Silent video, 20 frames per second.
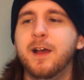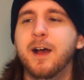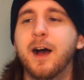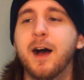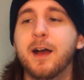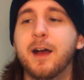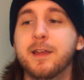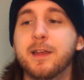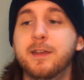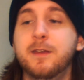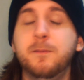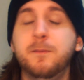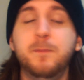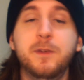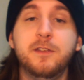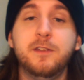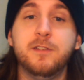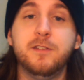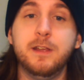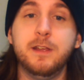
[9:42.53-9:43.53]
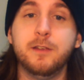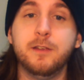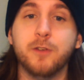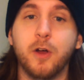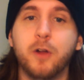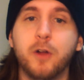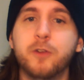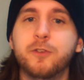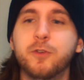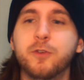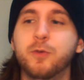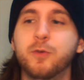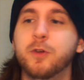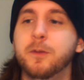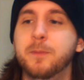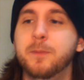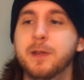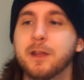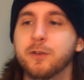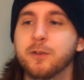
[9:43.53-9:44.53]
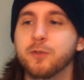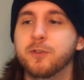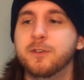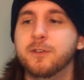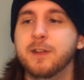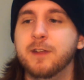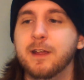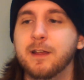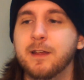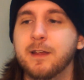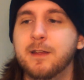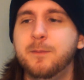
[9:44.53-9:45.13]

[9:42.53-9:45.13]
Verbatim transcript: Uh, NPCs also could be interesting.